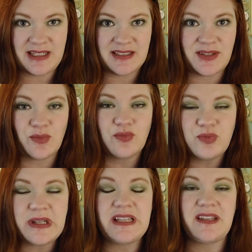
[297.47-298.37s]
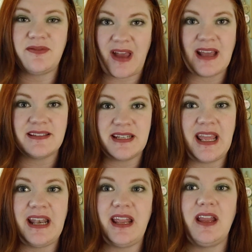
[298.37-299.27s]
is really
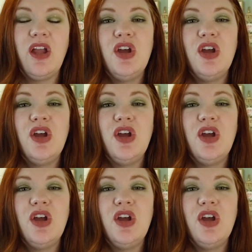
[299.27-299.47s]
fascinating.